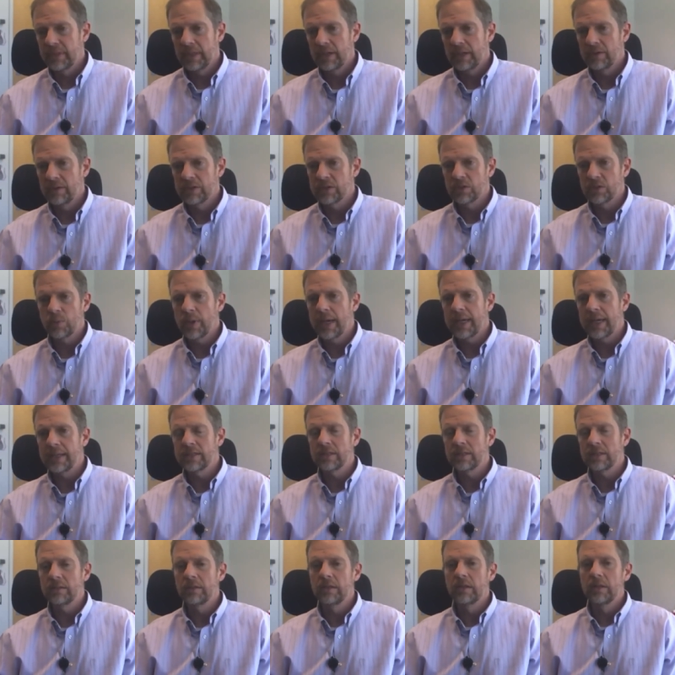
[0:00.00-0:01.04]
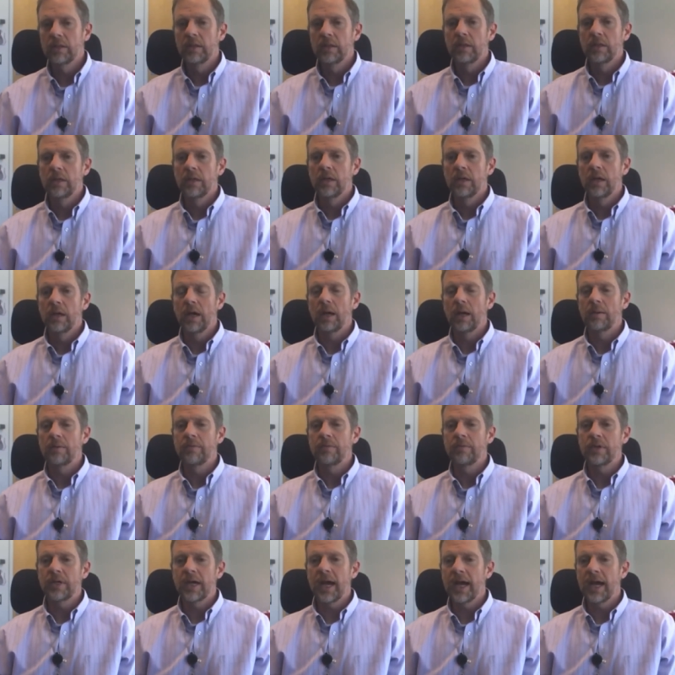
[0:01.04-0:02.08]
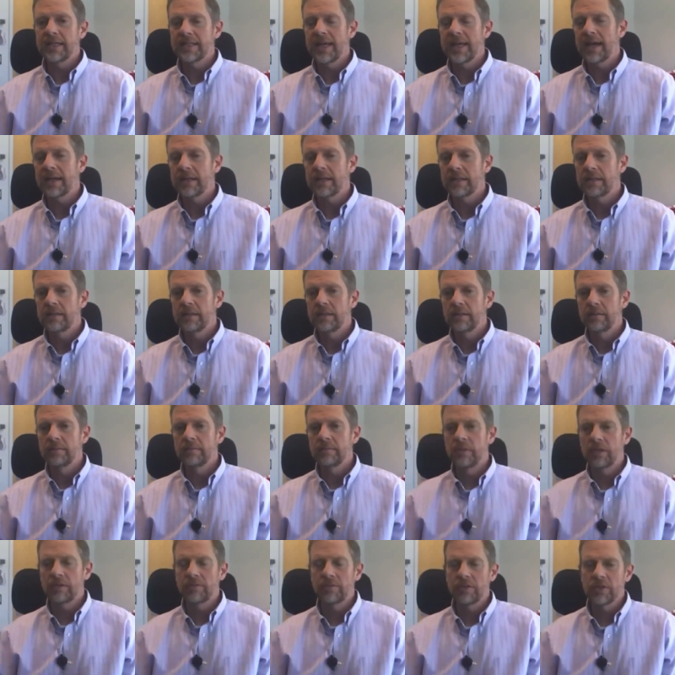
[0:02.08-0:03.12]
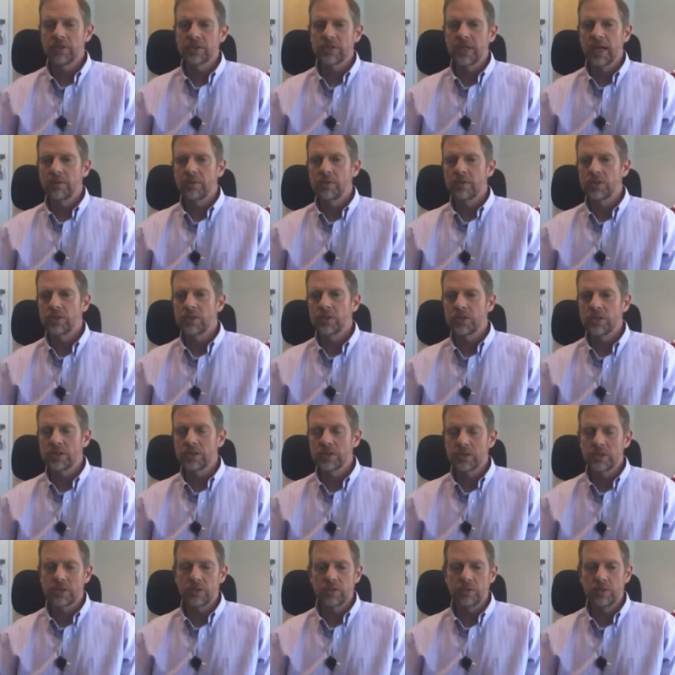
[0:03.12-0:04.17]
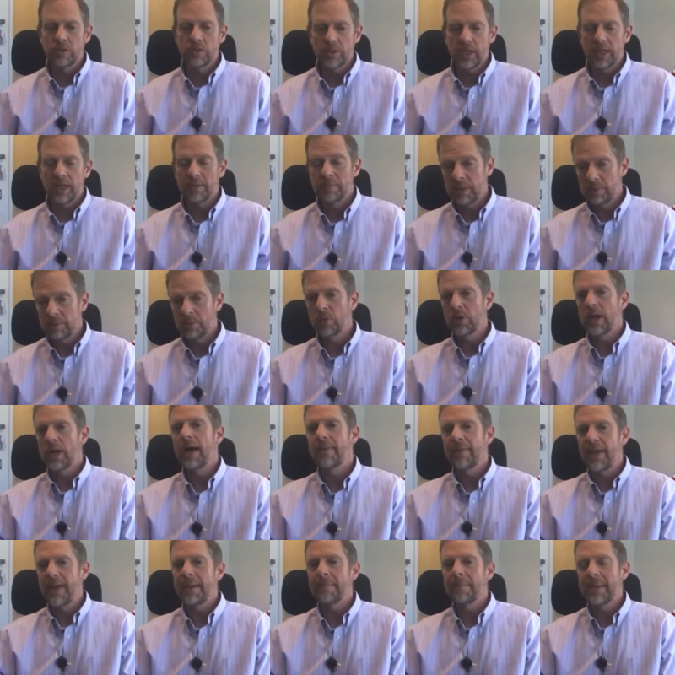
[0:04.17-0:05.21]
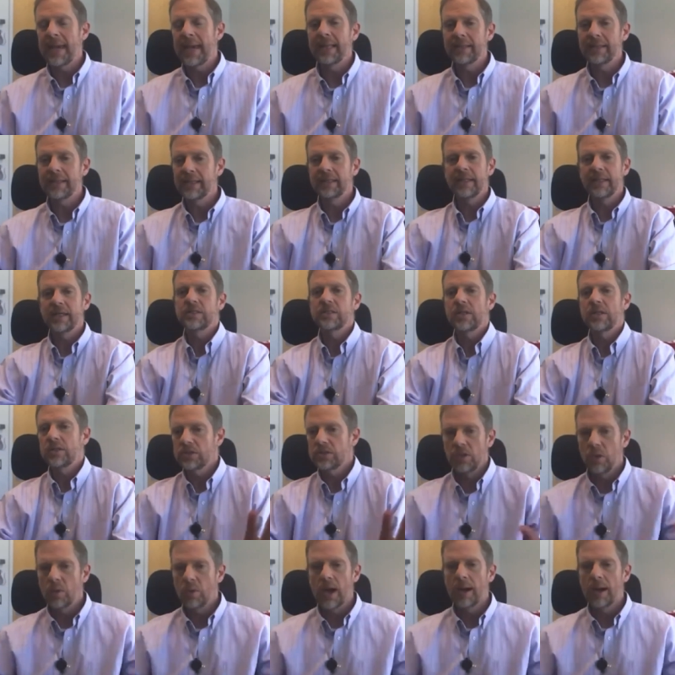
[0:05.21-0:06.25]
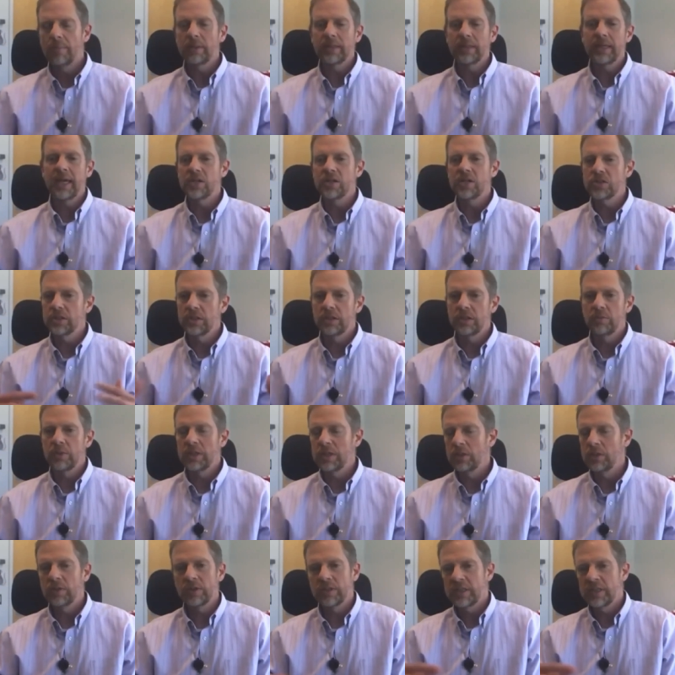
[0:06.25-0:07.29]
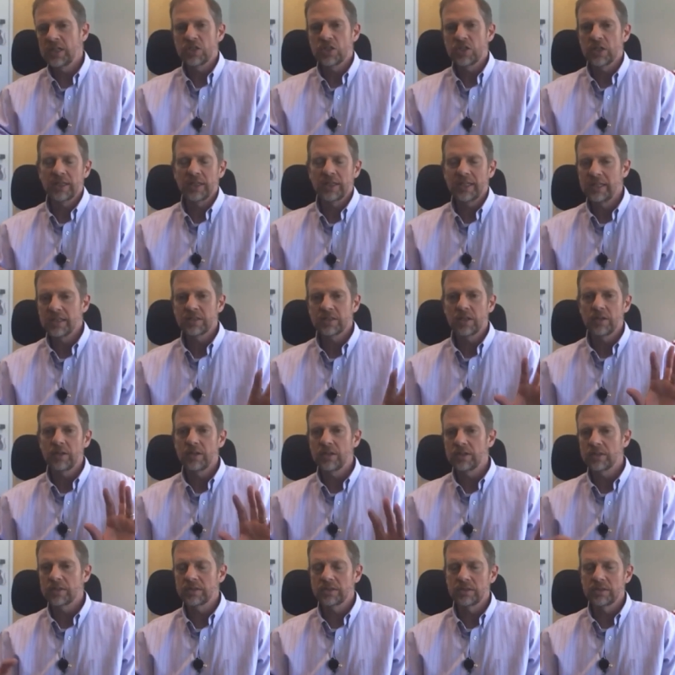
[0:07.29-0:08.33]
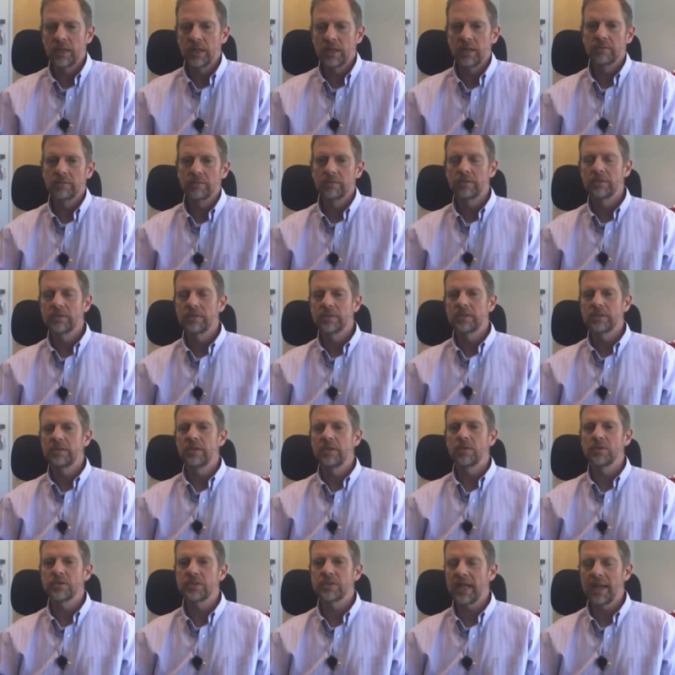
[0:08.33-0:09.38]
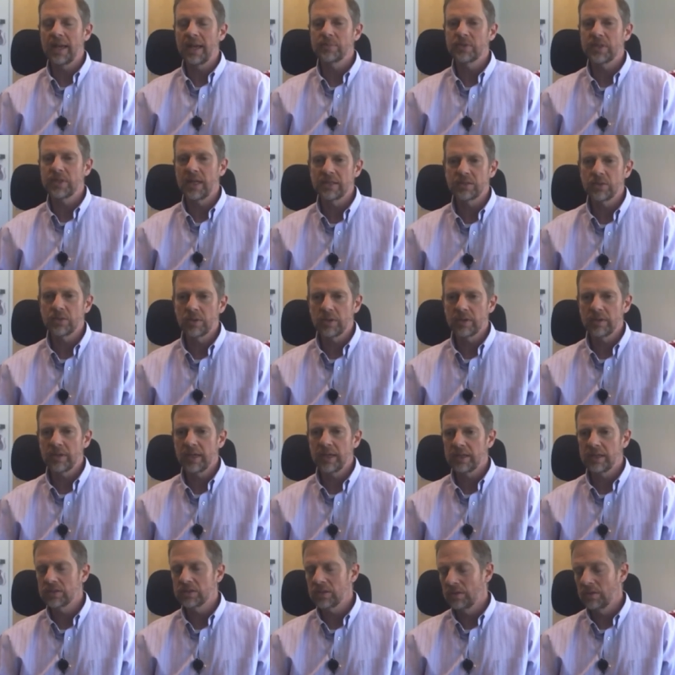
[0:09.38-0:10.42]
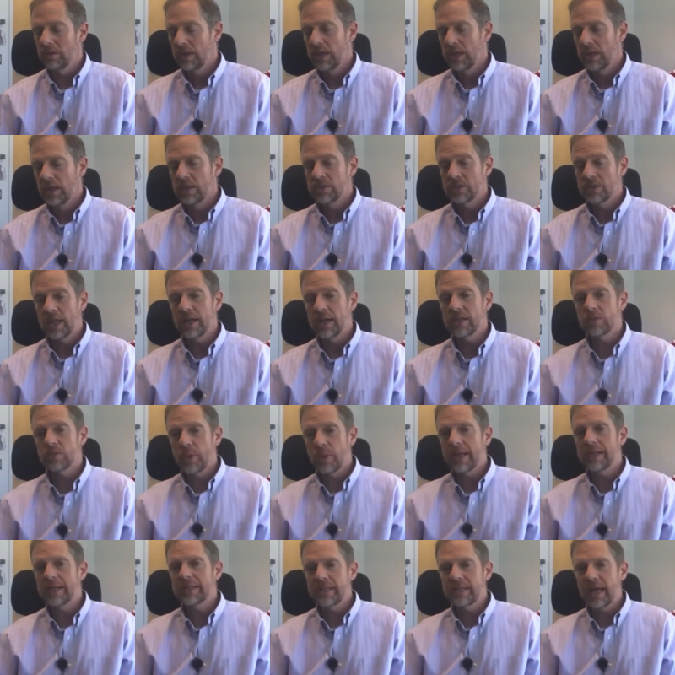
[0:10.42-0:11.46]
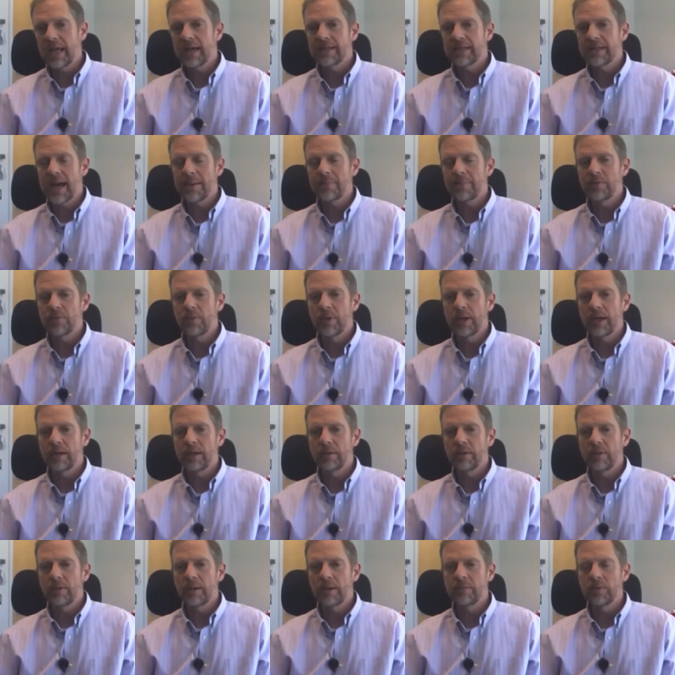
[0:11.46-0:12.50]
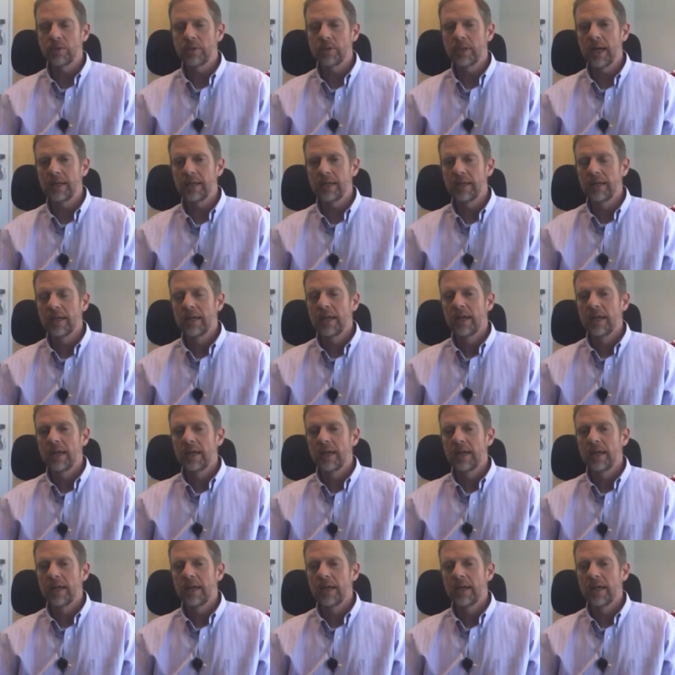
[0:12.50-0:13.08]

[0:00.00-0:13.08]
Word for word: there is a way to um, if you contact the McPherson Eye Research Institute, you can be put on that mailing list. There's no obligation. We do it digitally, so there's you know no stamps that sort of thing. So so that is a way to stay on top of what what I'm doing. I